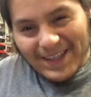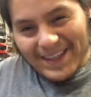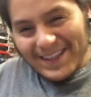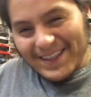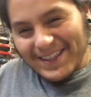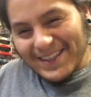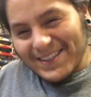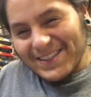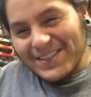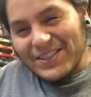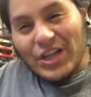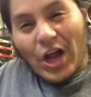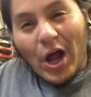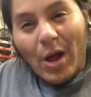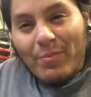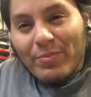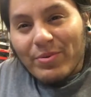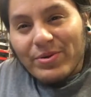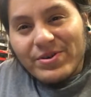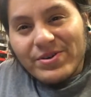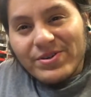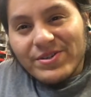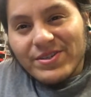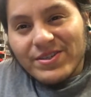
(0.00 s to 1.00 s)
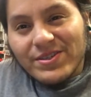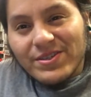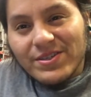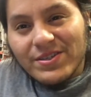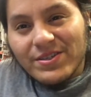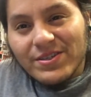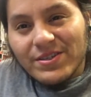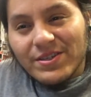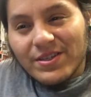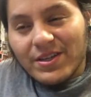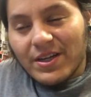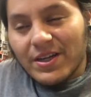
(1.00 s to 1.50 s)
stoppers,
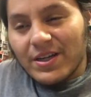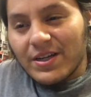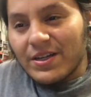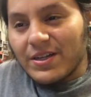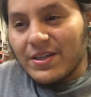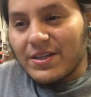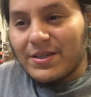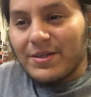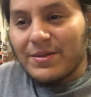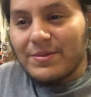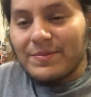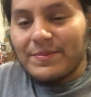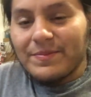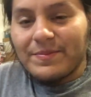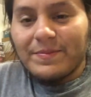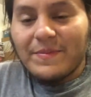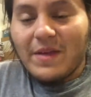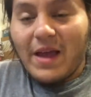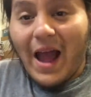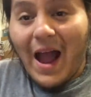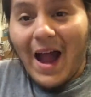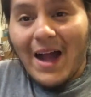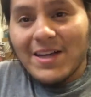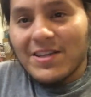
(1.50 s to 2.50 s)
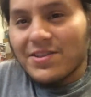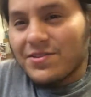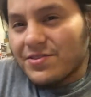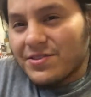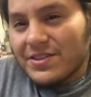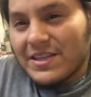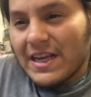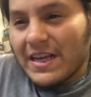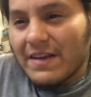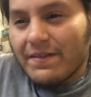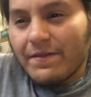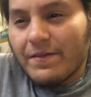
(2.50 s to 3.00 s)
axle
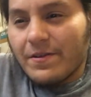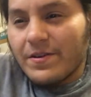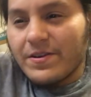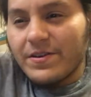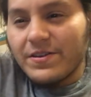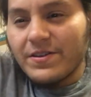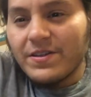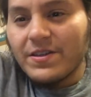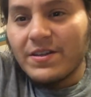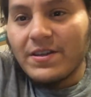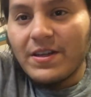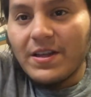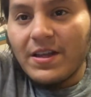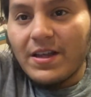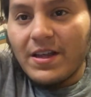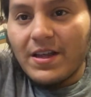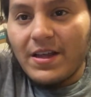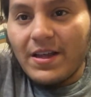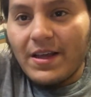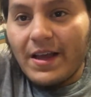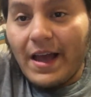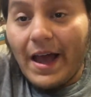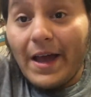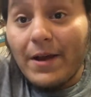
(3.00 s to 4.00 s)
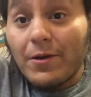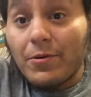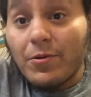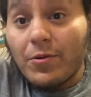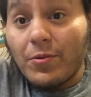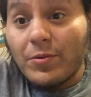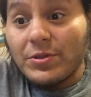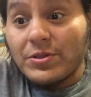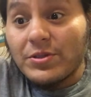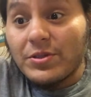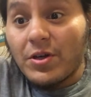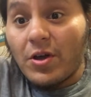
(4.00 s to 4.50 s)
savers. I don't know
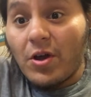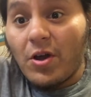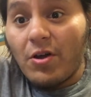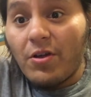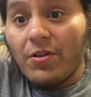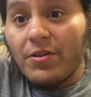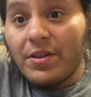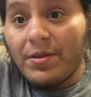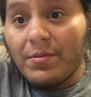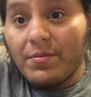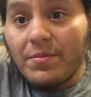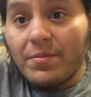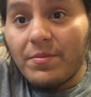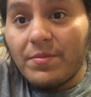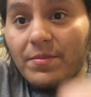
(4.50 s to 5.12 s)
what to call them.